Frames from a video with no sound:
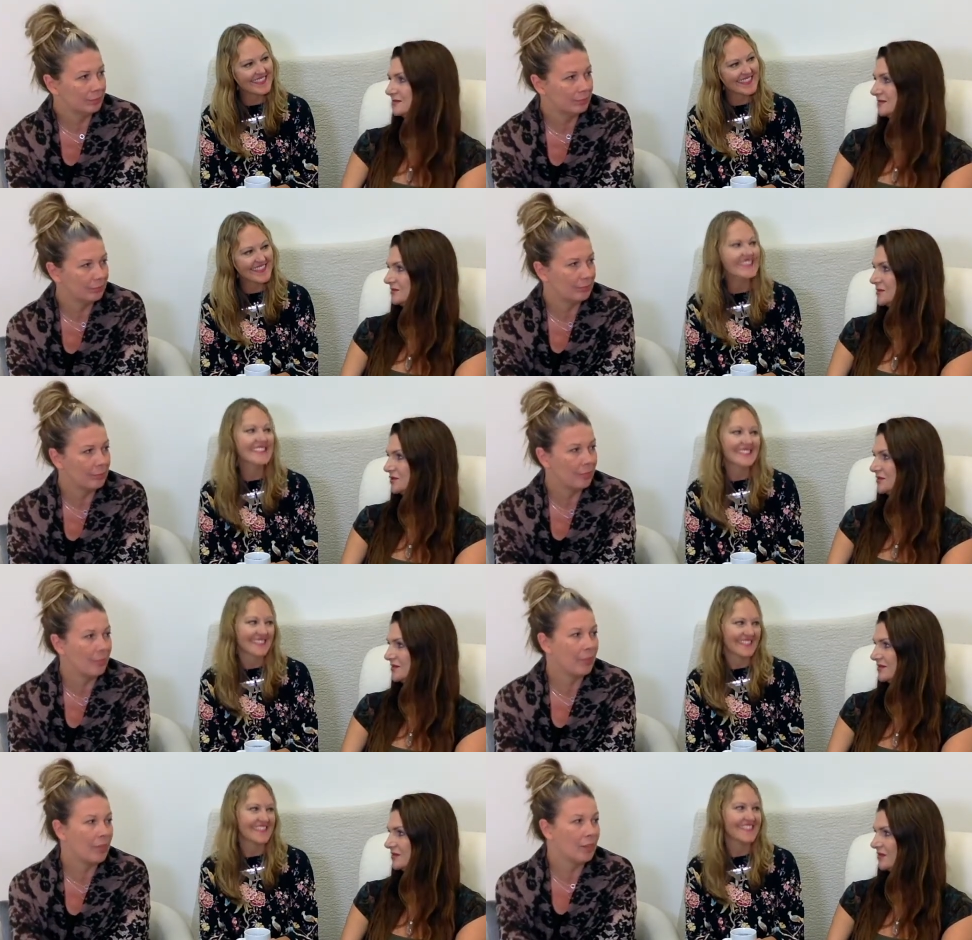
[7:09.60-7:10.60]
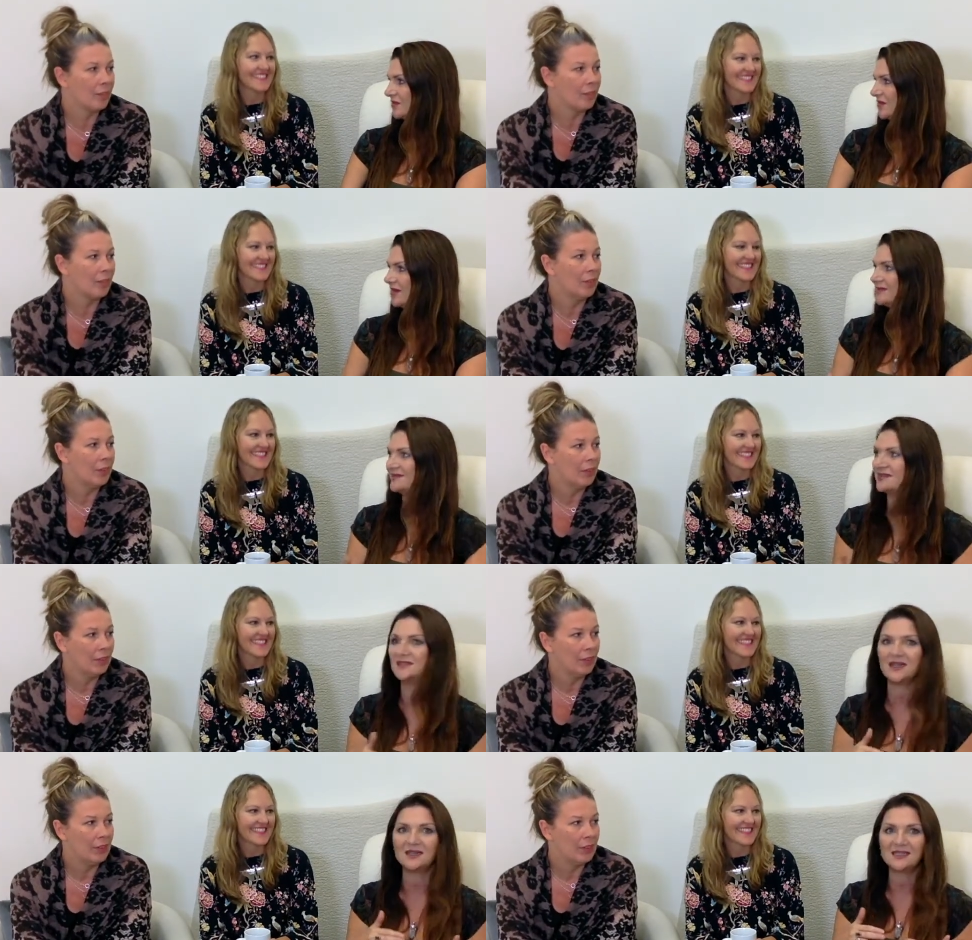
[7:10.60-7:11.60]
Speaker 1: which kind of
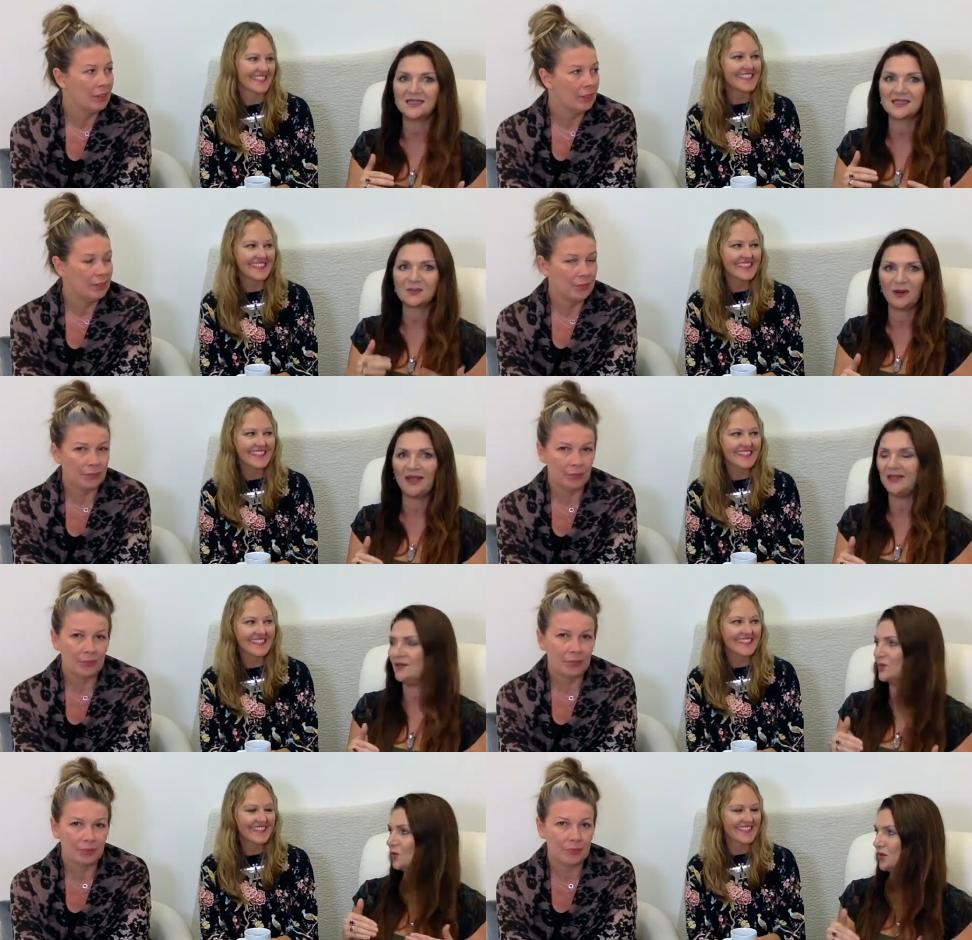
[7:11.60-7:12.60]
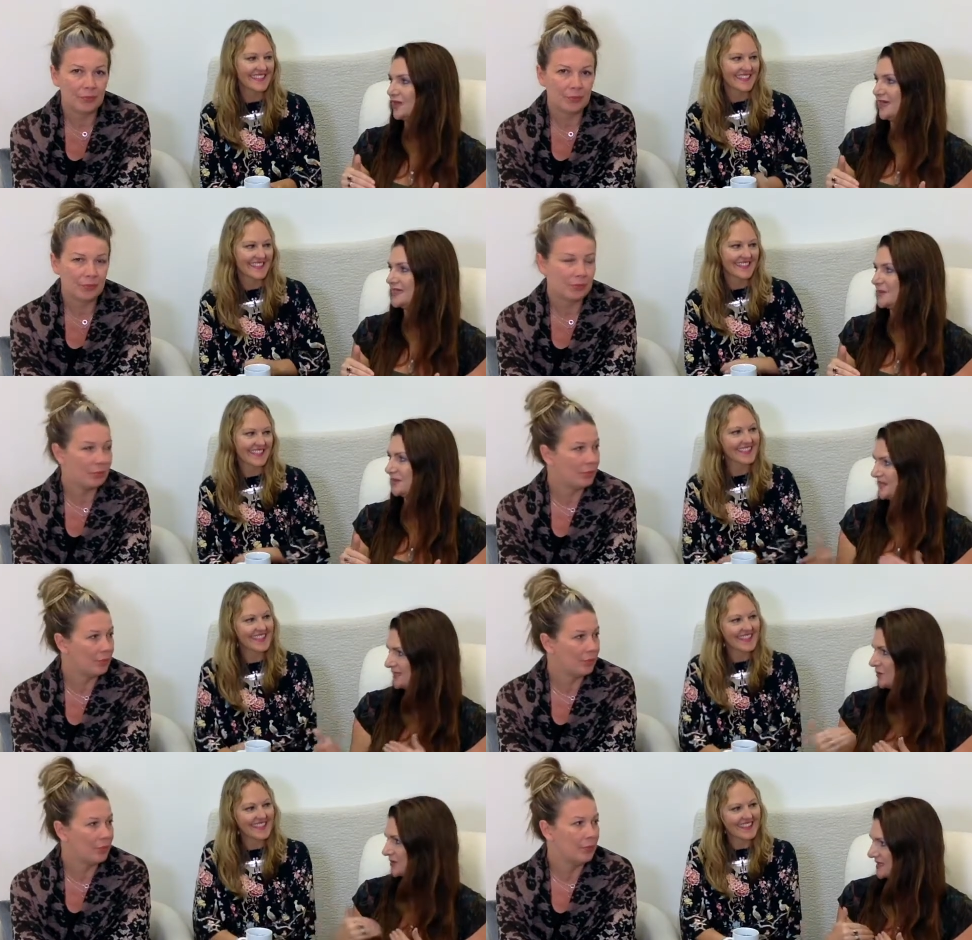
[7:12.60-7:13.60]
does explain what it is, but it
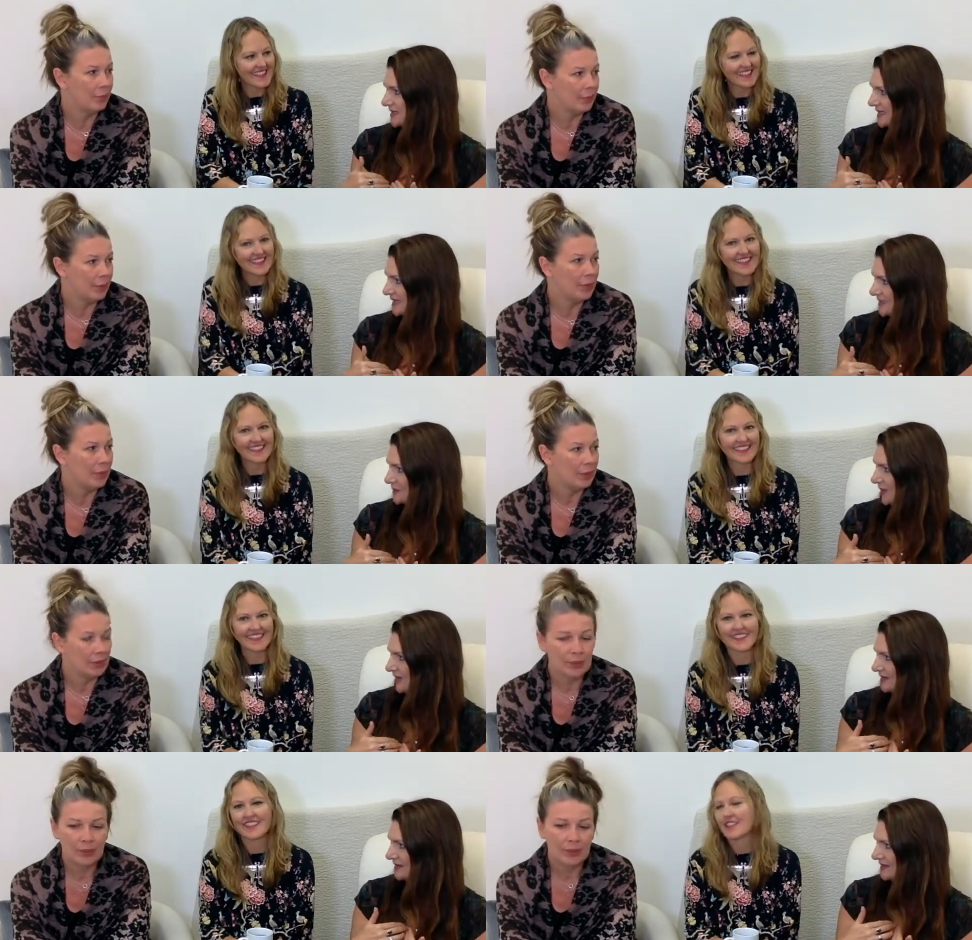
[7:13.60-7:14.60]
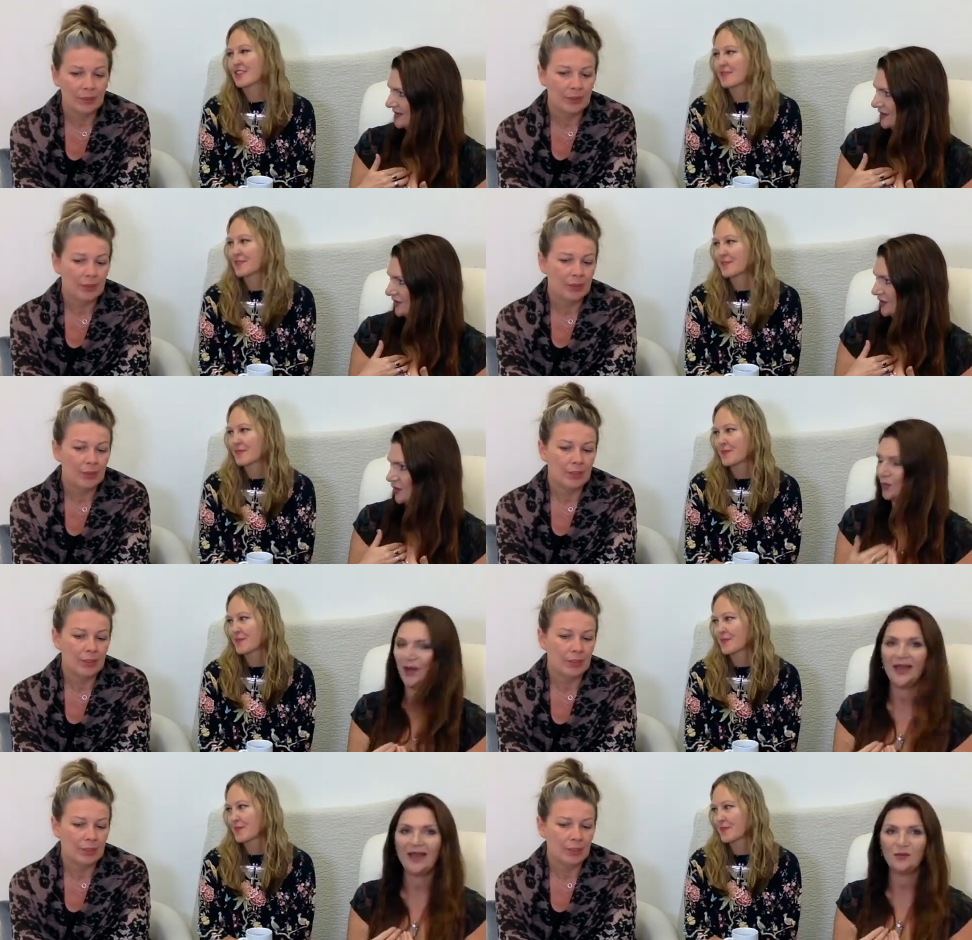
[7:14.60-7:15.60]
still doesn't explain who
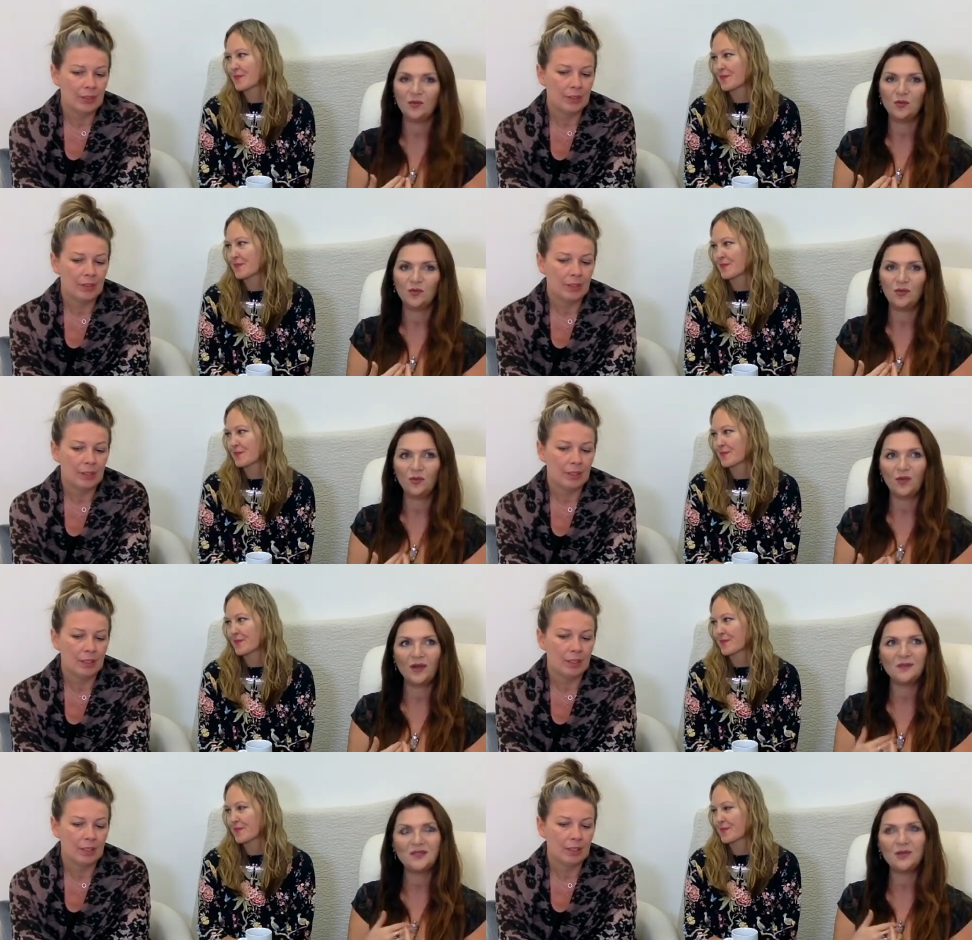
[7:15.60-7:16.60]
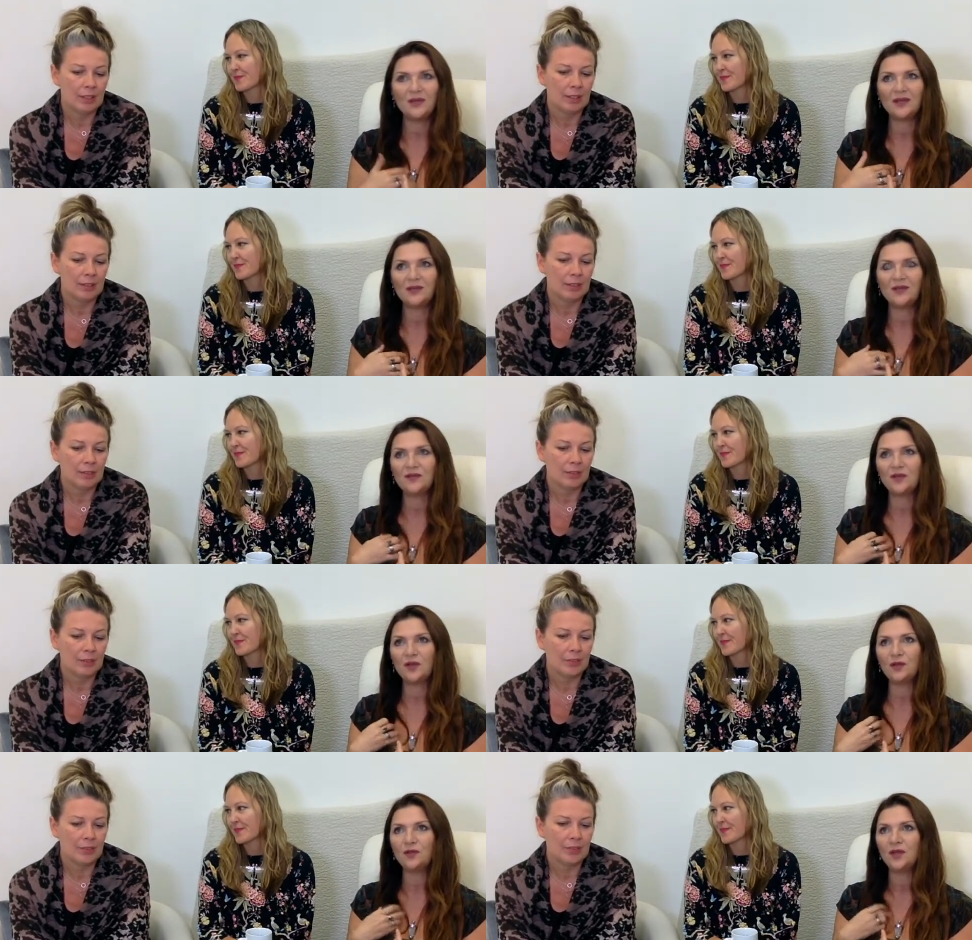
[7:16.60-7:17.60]
I am or, or what I'm doing. And, and
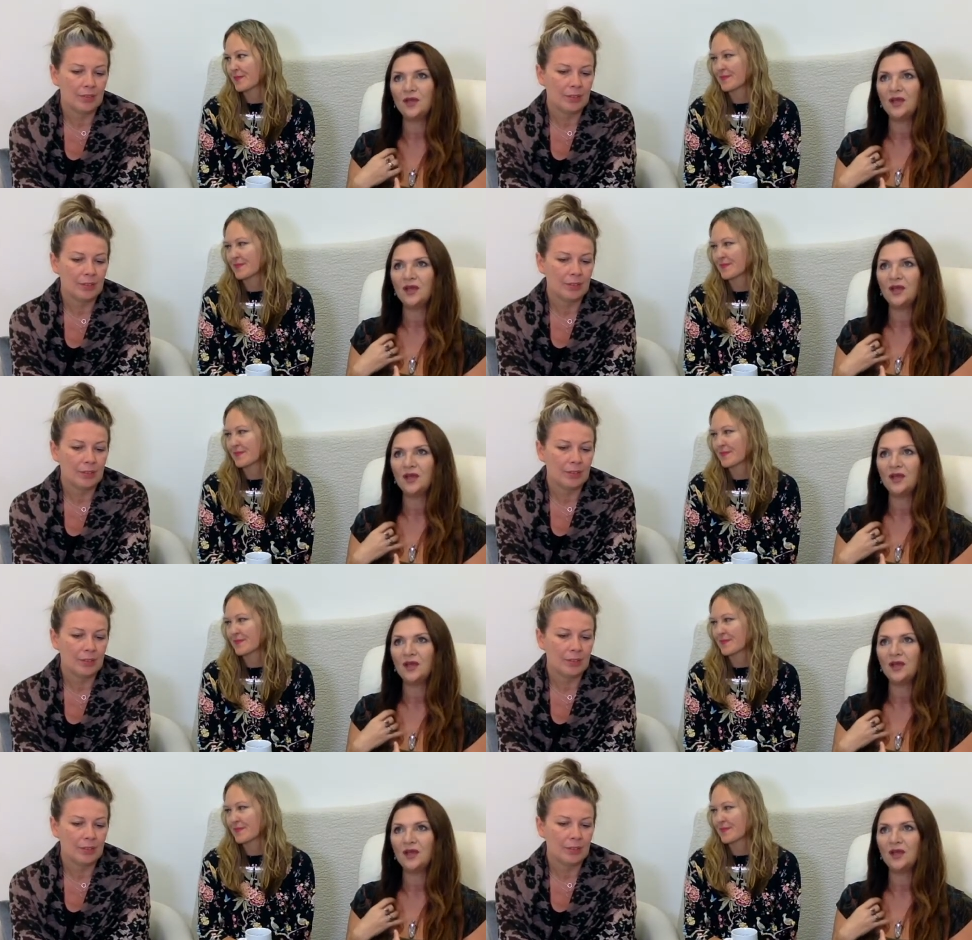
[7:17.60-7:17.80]
so,